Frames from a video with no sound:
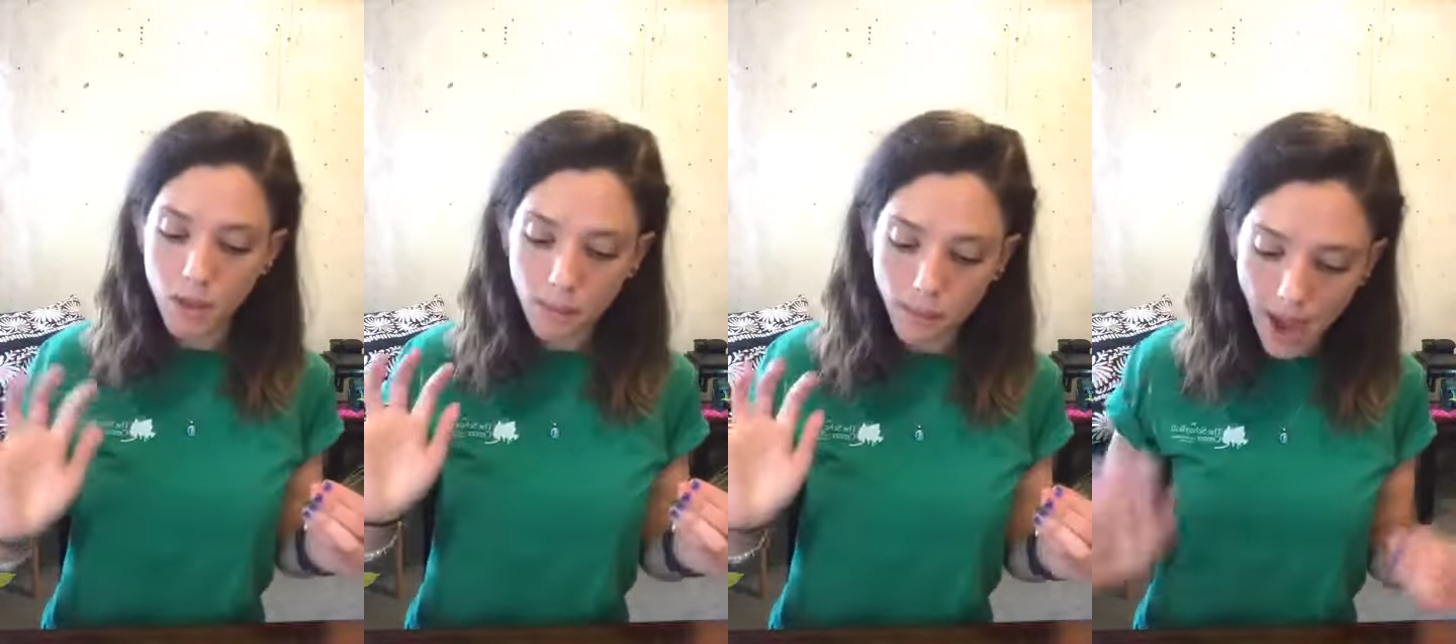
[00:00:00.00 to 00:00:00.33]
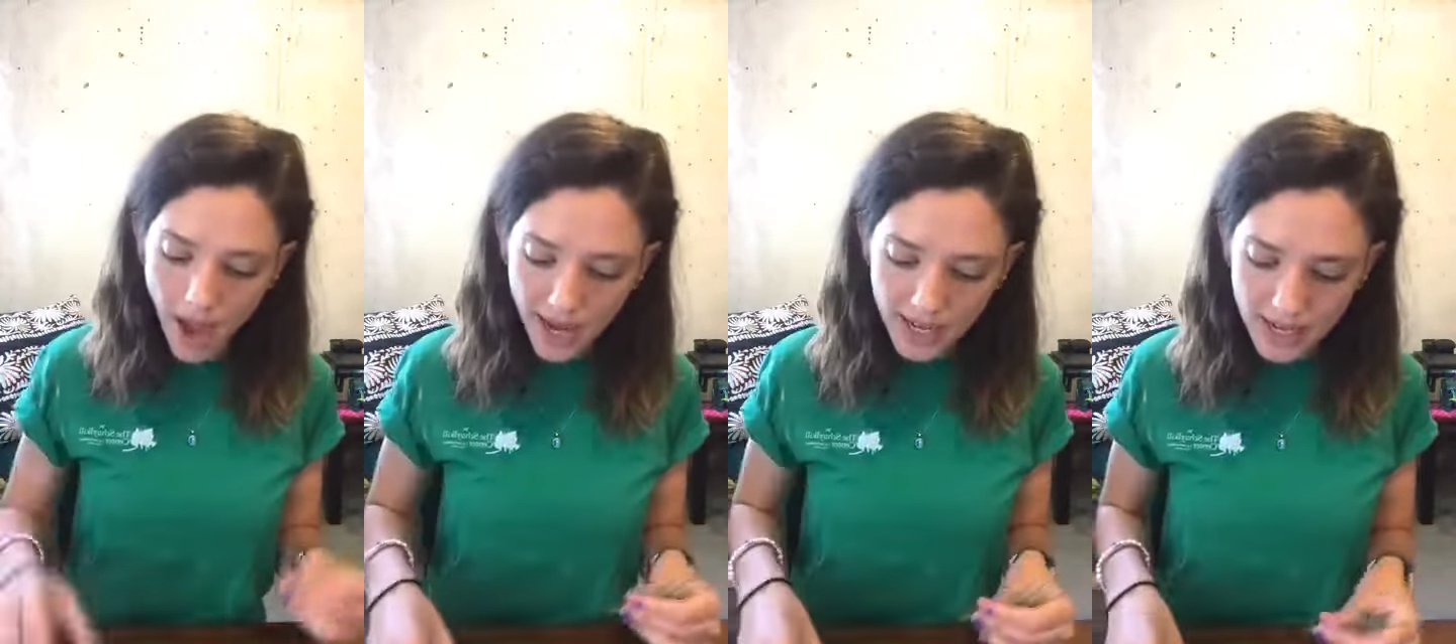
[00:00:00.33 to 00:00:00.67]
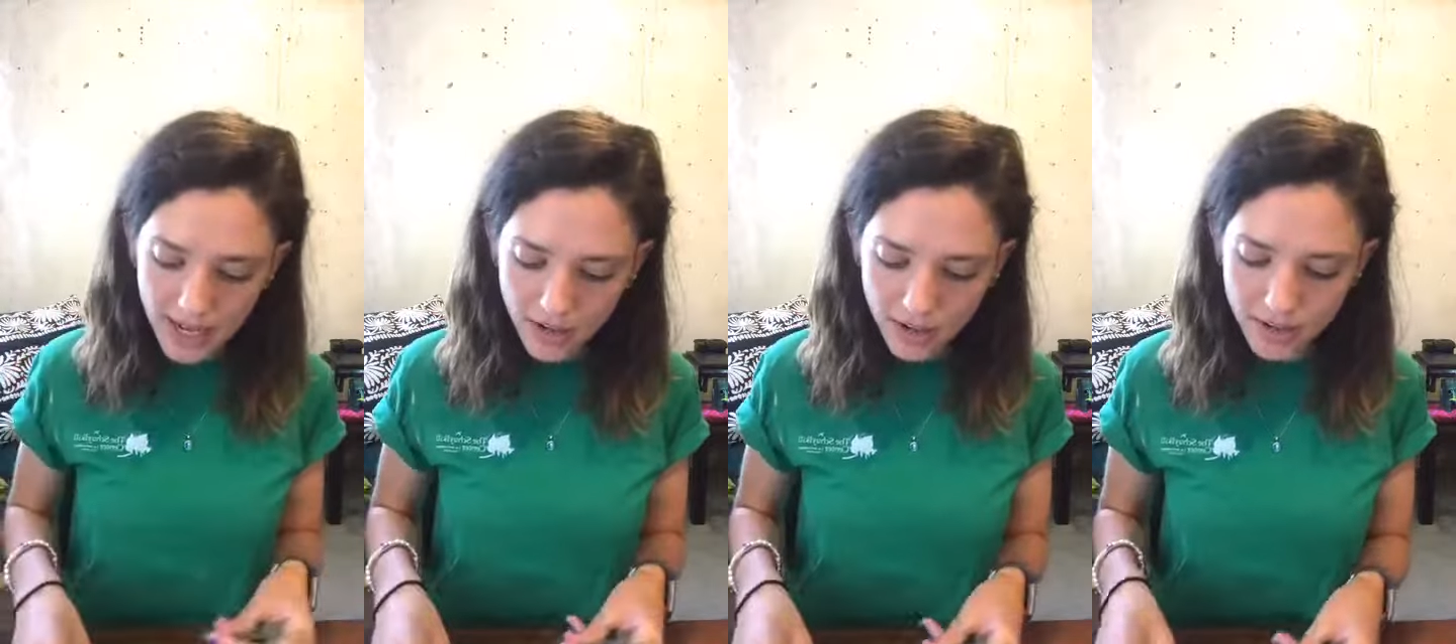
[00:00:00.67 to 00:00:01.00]
Pine
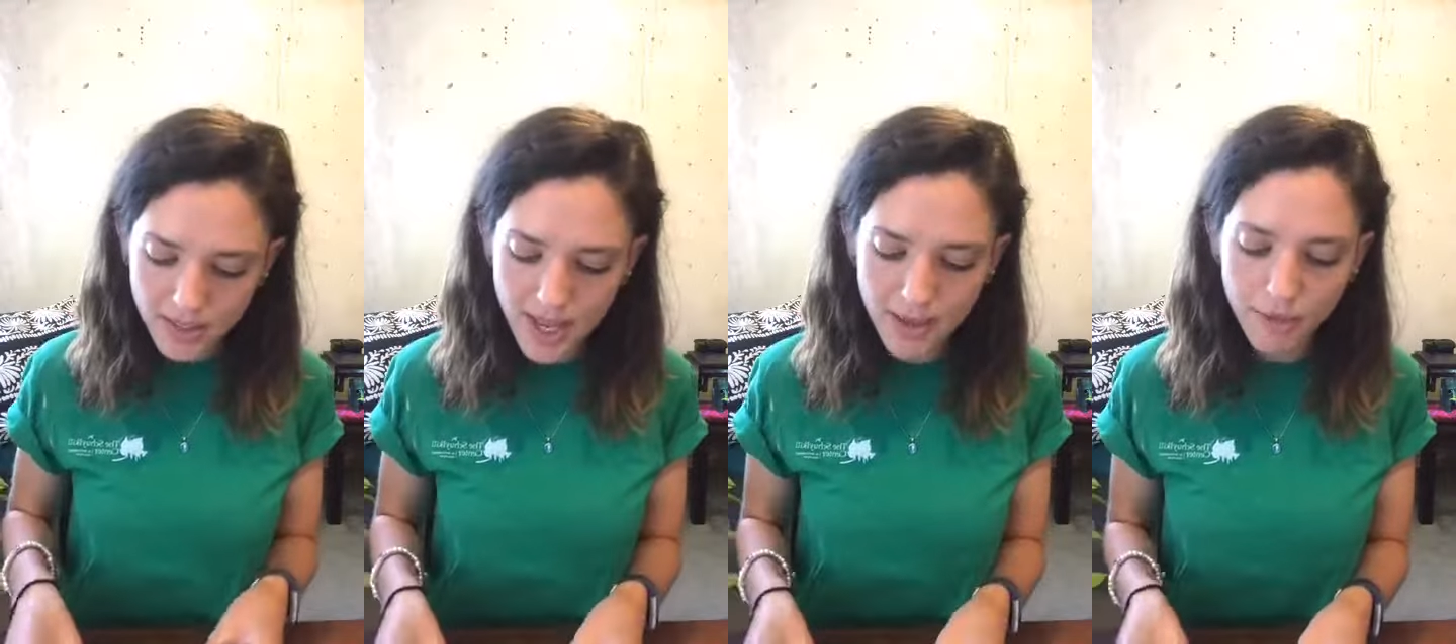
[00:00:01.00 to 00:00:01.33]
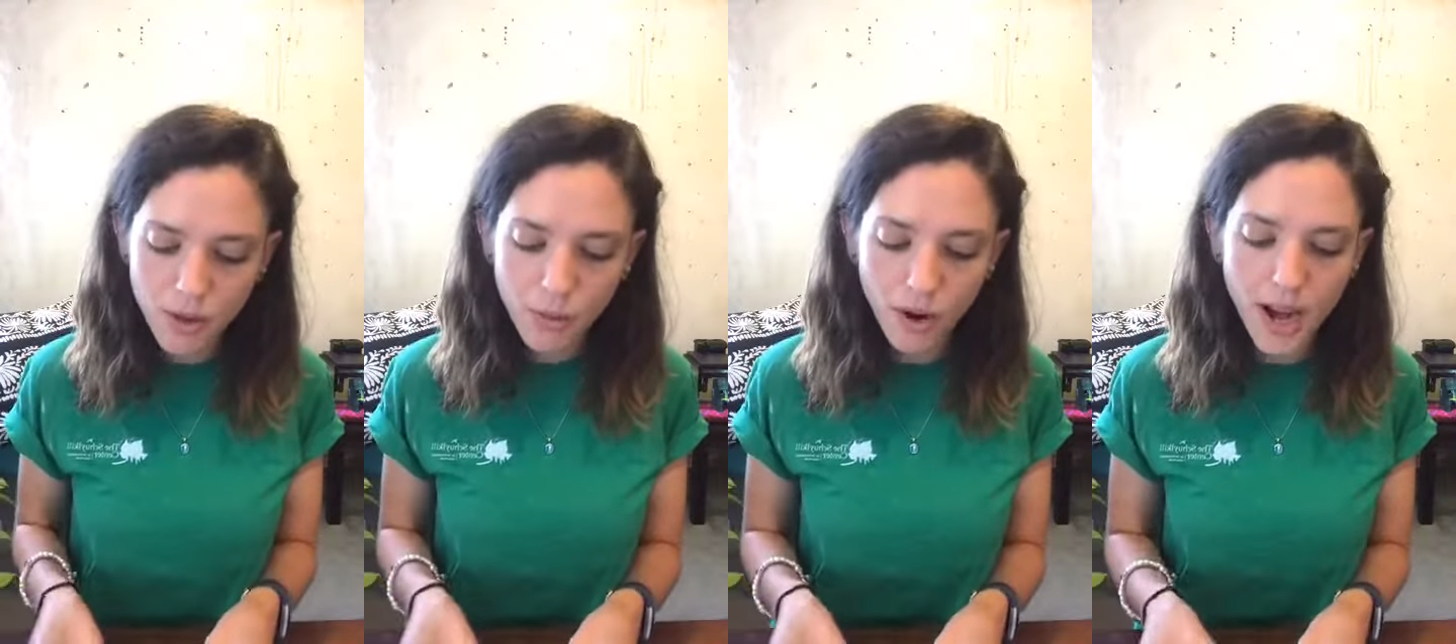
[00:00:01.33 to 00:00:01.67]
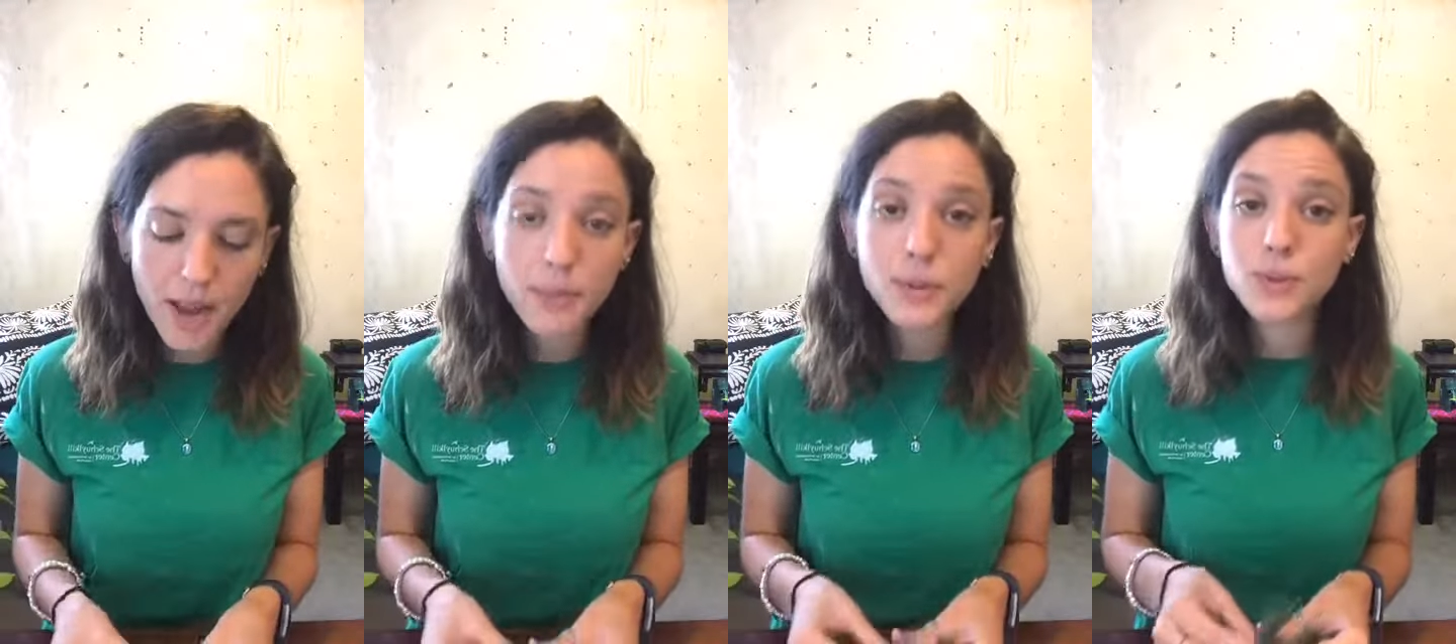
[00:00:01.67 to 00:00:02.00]
needles, if you are
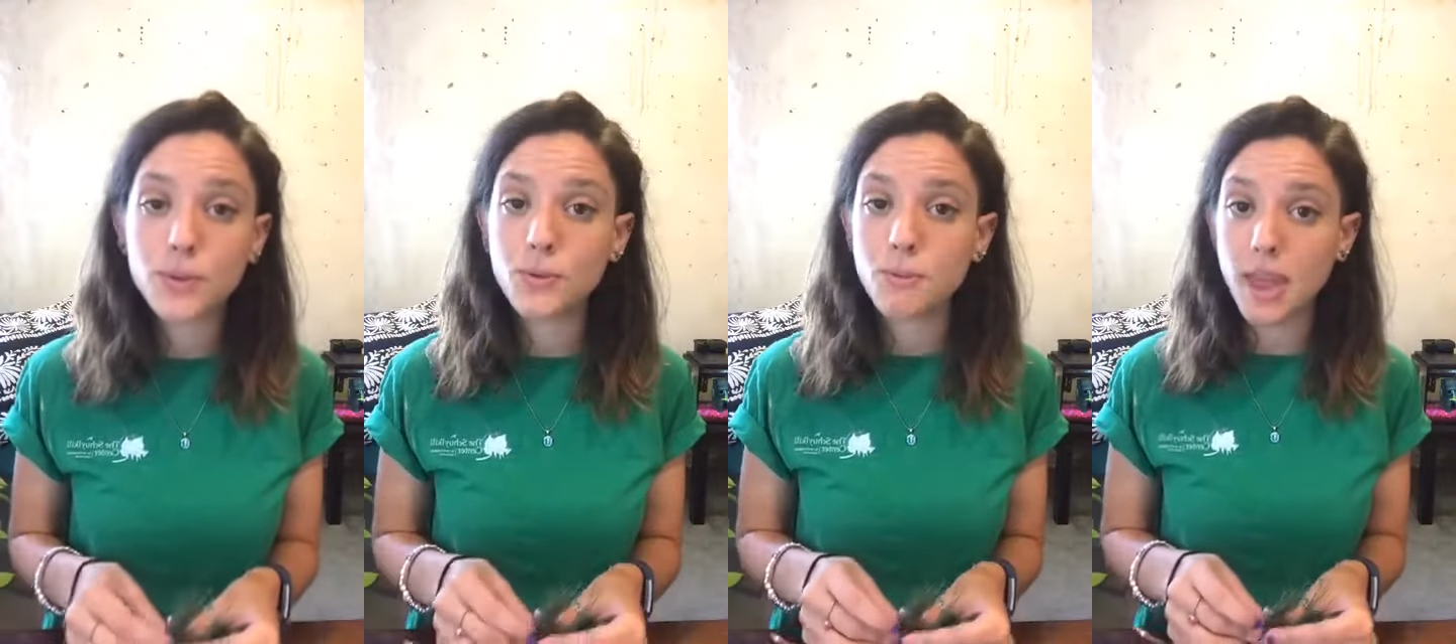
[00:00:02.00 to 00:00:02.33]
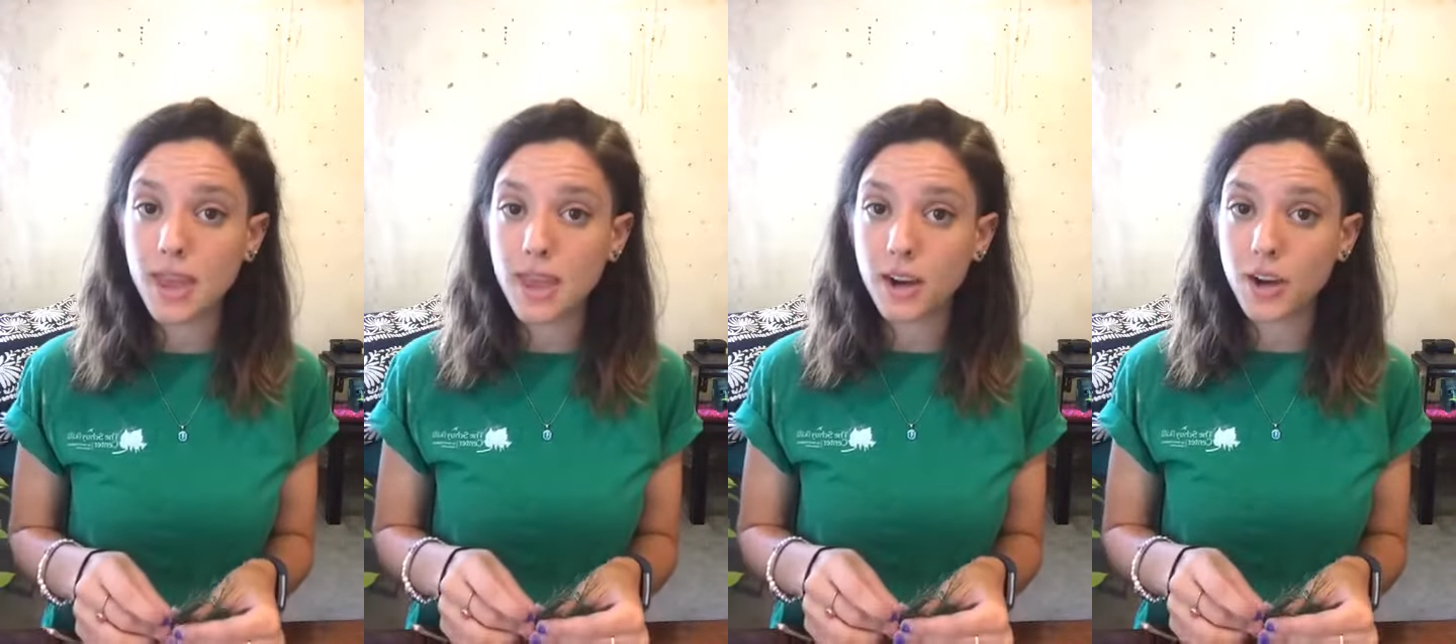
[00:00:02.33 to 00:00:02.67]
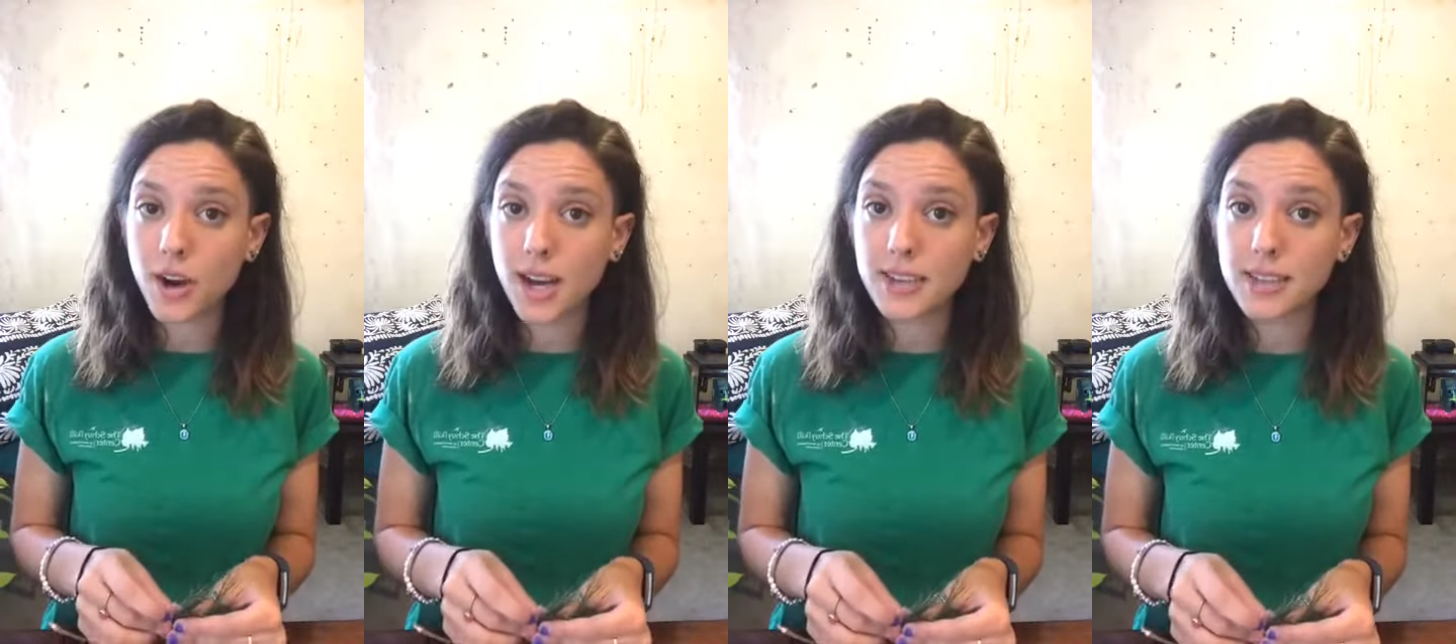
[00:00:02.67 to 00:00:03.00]
able to make it
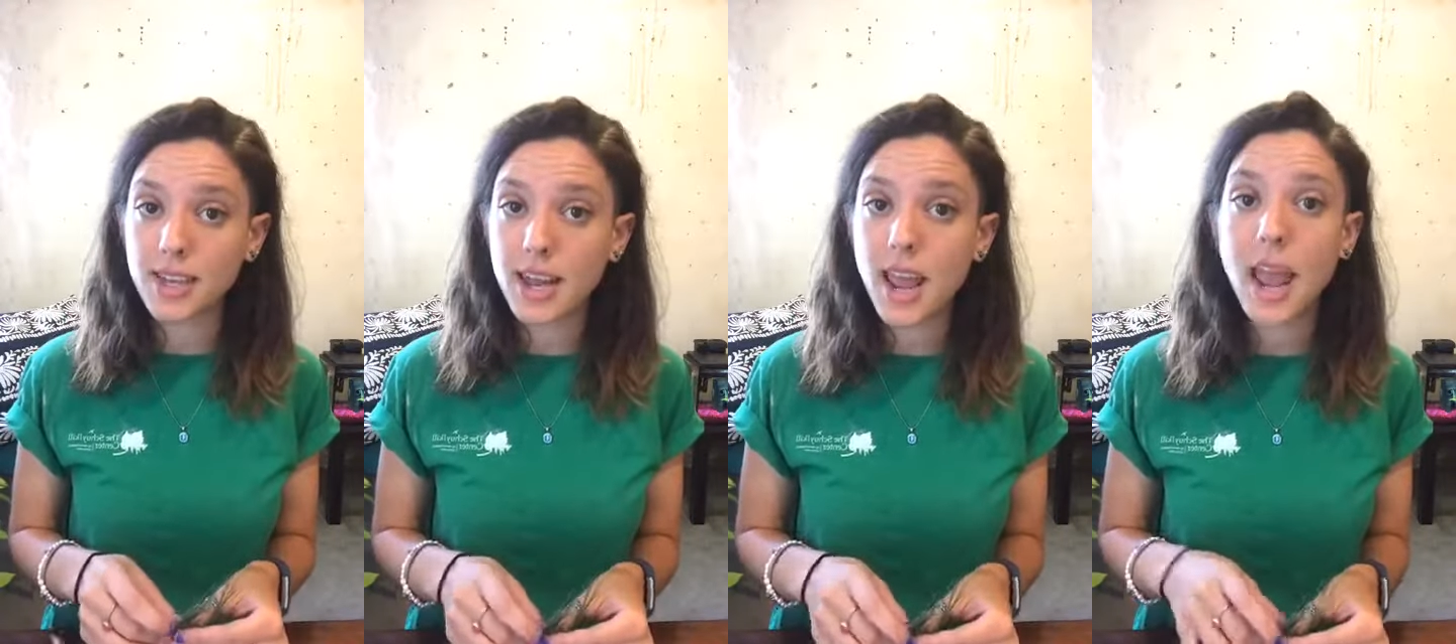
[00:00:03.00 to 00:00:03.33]
correctly,